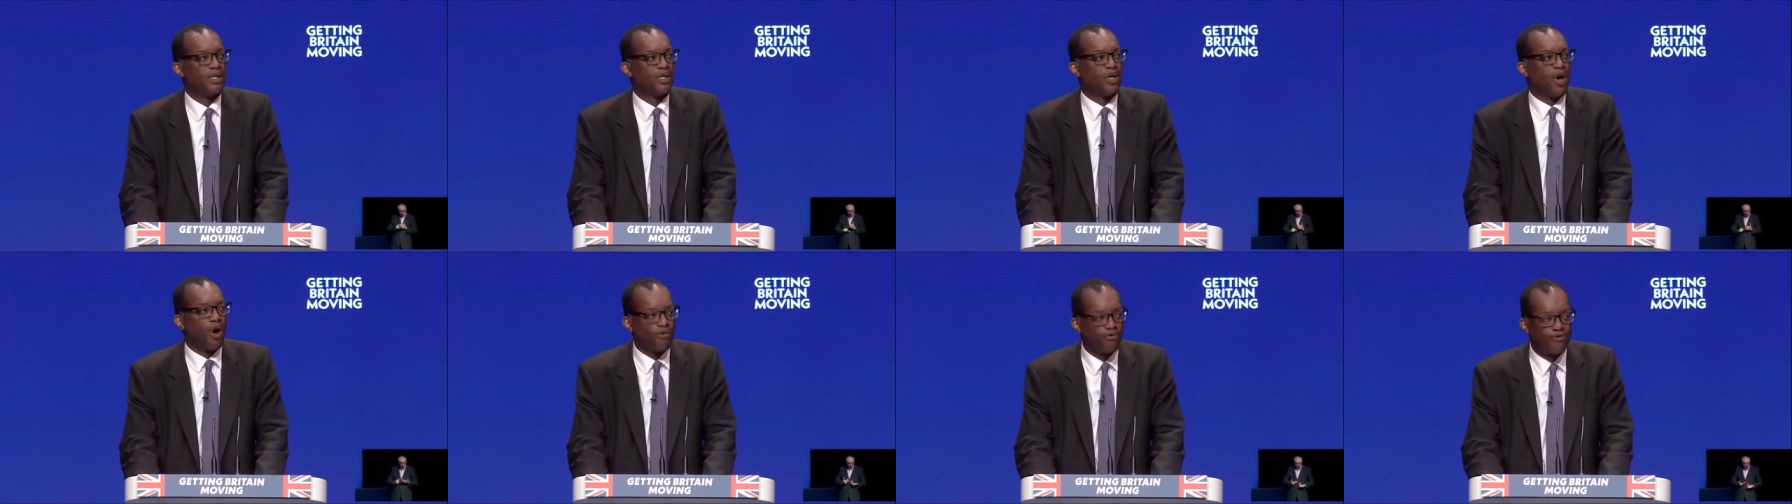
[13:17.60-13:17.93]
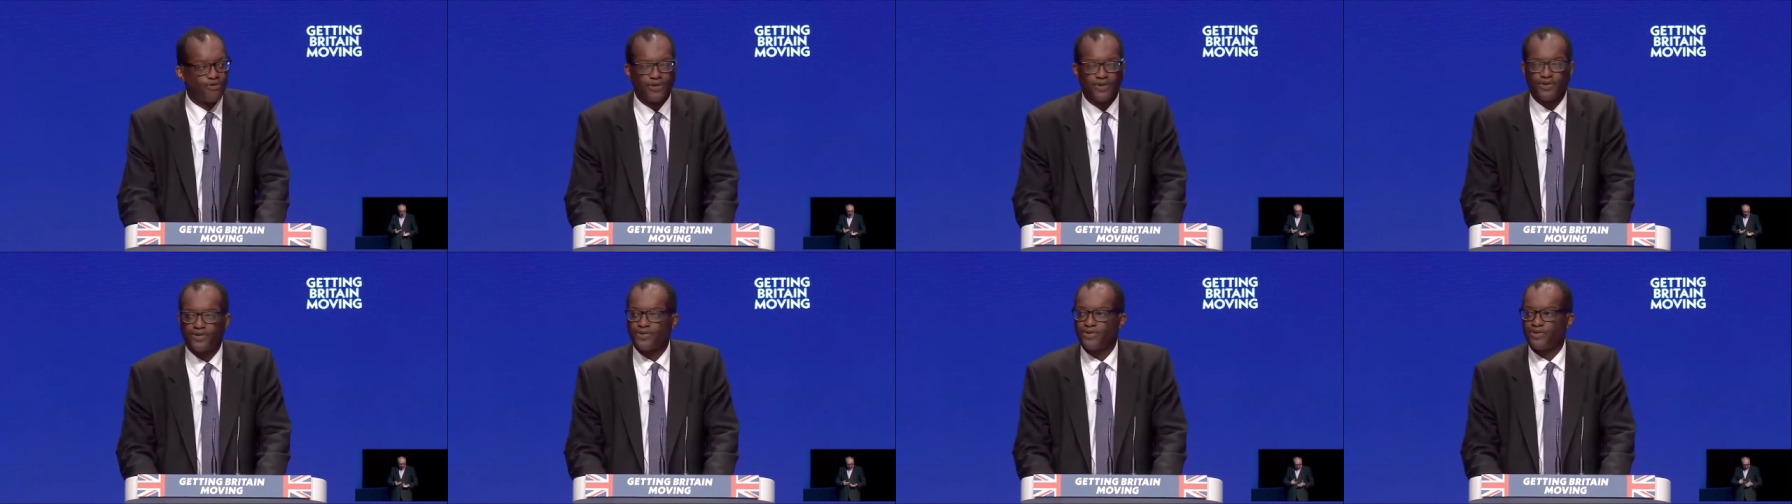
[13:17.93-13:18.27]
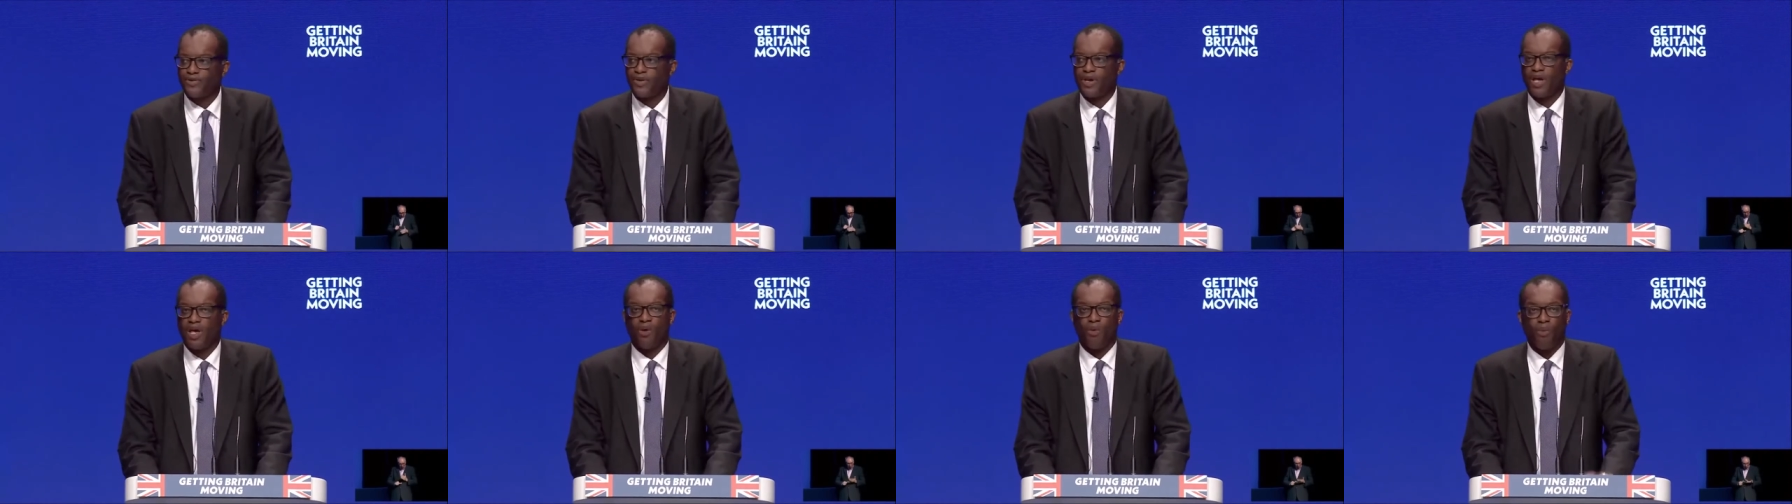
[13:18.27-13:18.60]

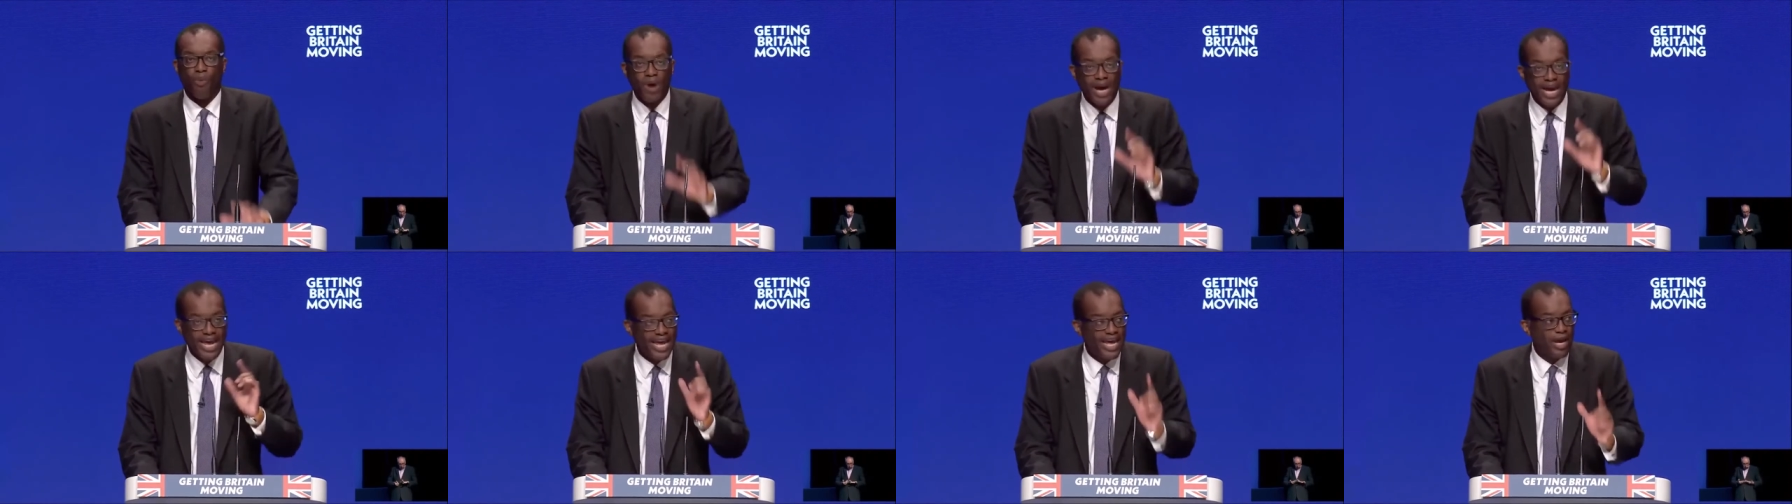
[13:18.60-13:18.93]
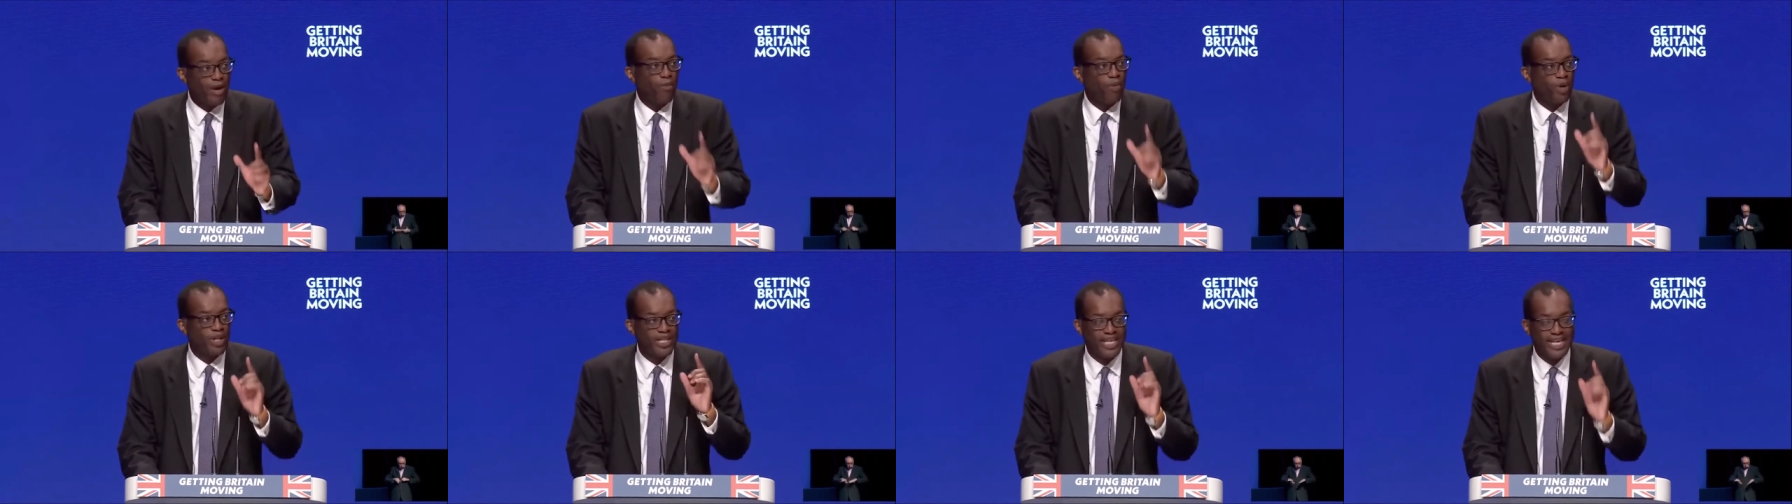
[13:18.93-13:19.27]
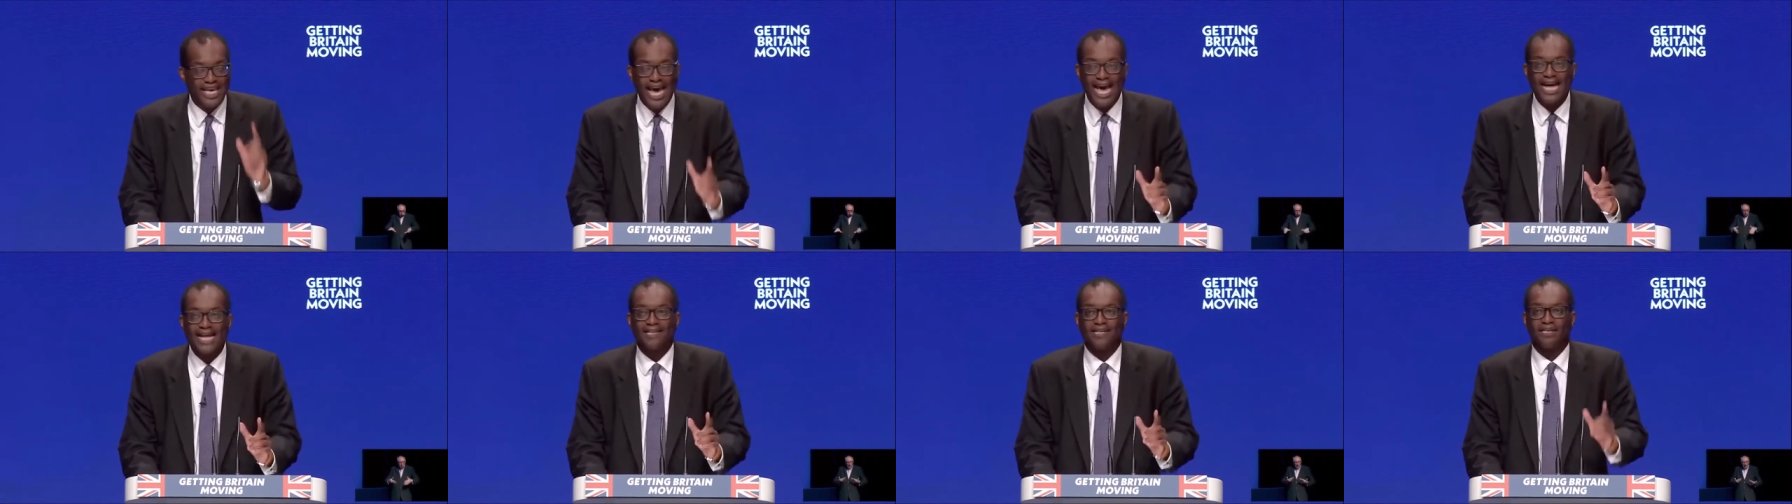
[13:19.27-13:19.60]
Conference, we will
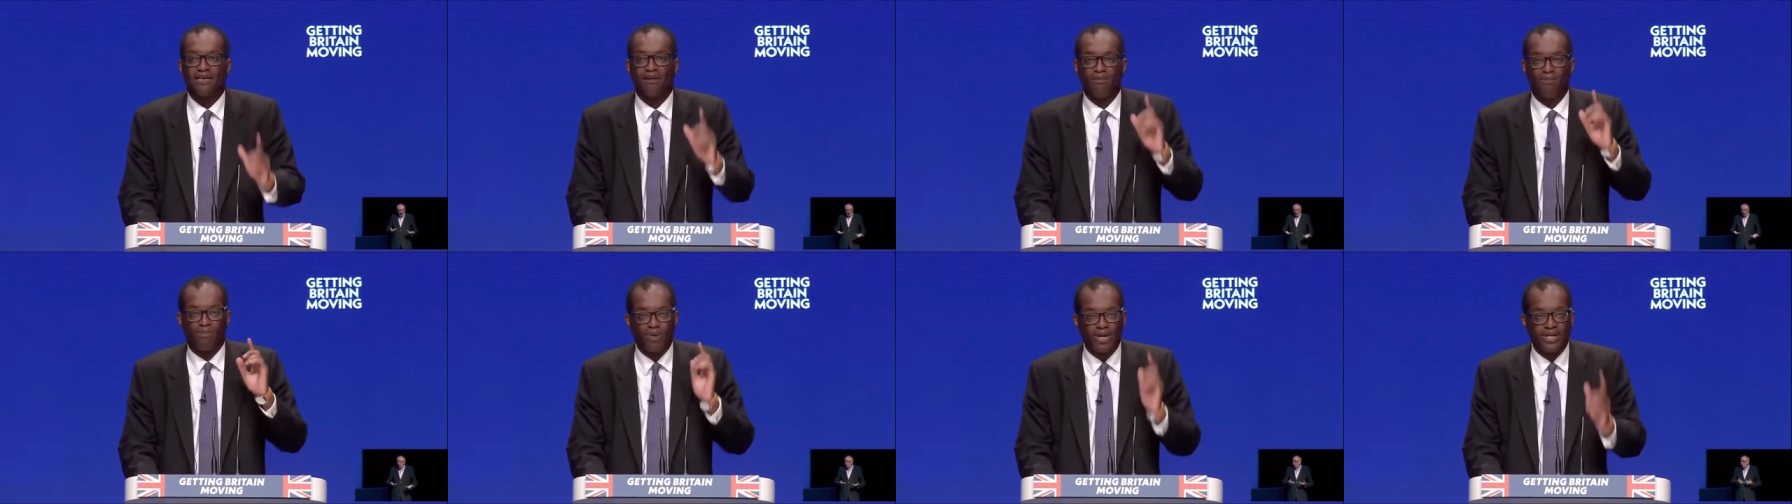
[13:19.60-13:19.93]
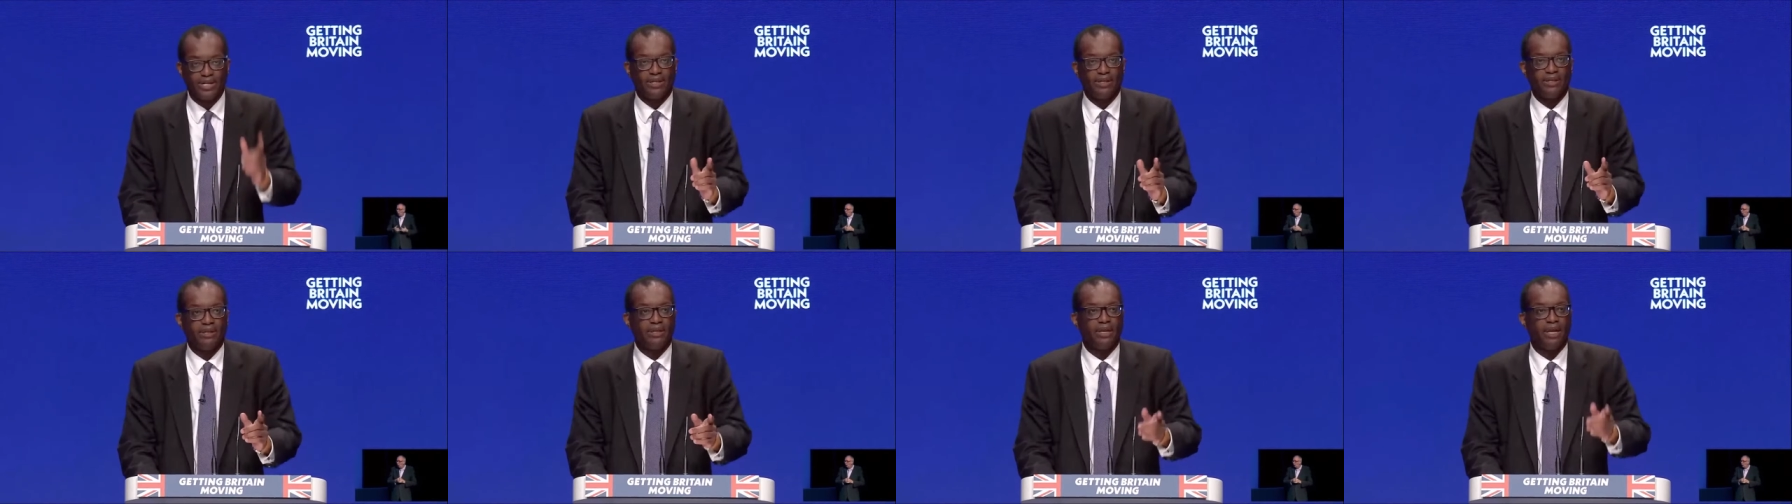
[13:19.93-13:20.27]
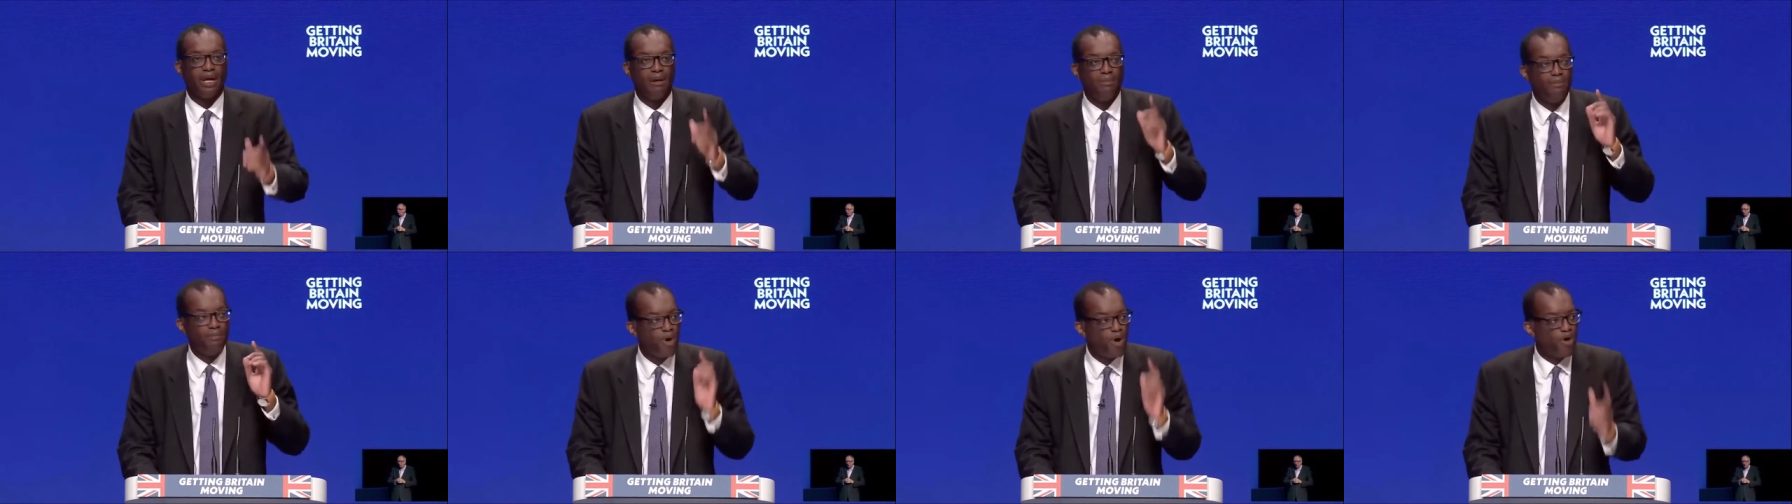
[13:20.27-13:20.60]
get
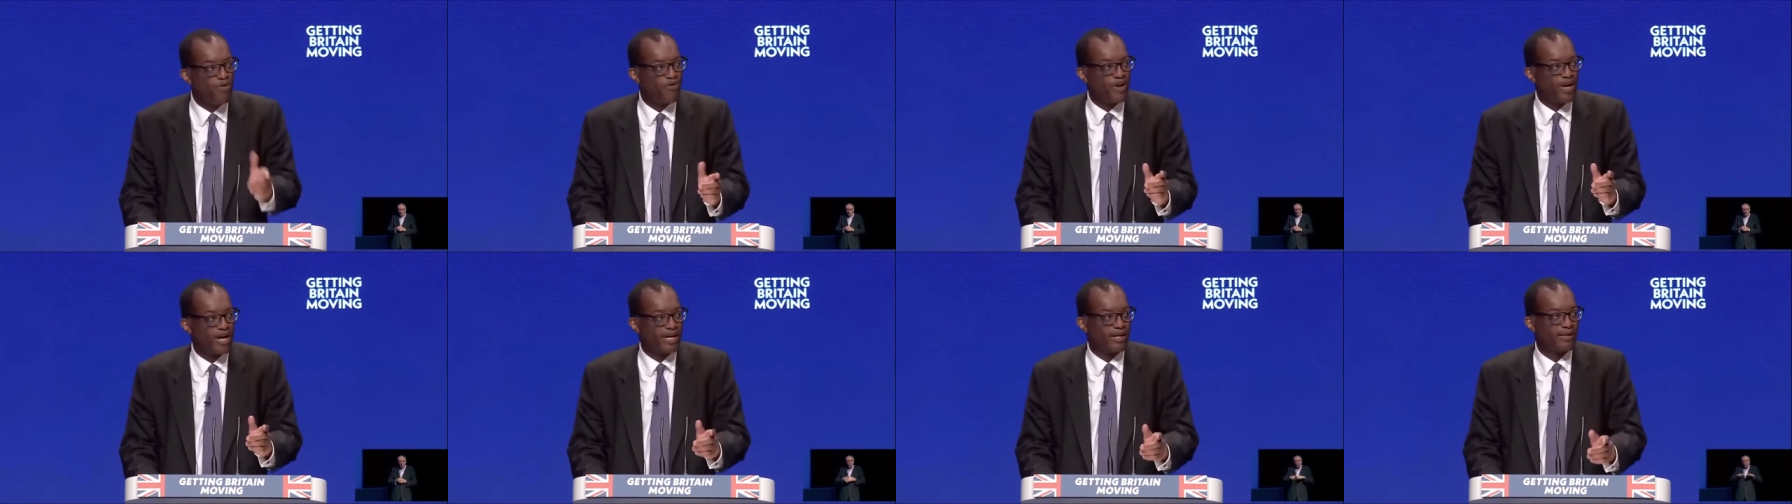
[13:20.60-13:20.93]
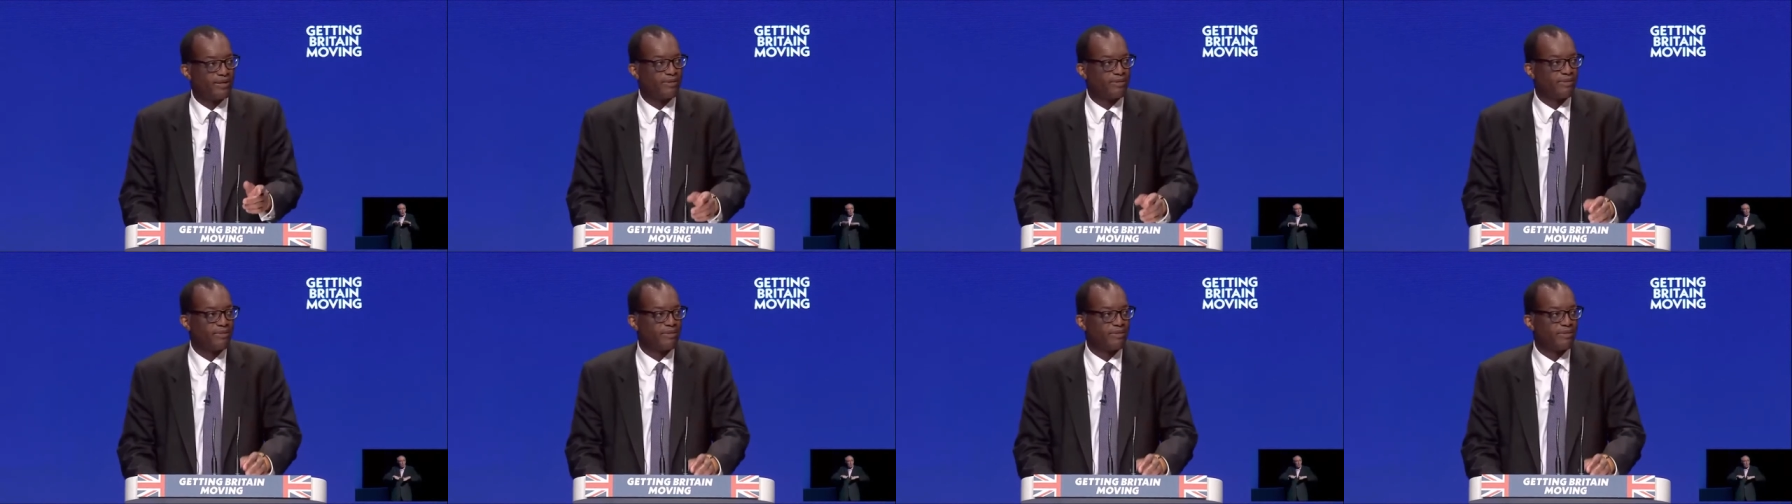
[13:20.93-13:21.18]
Britain moving.